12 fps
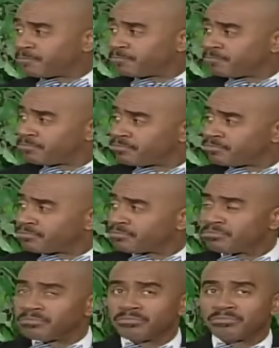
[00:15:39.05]
No,
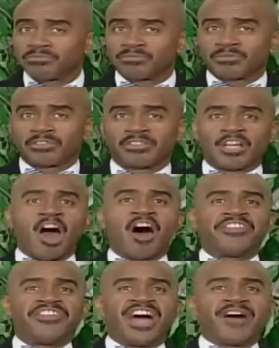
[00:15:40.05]
no way.
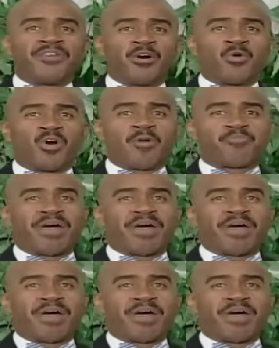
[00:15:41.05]
God never wore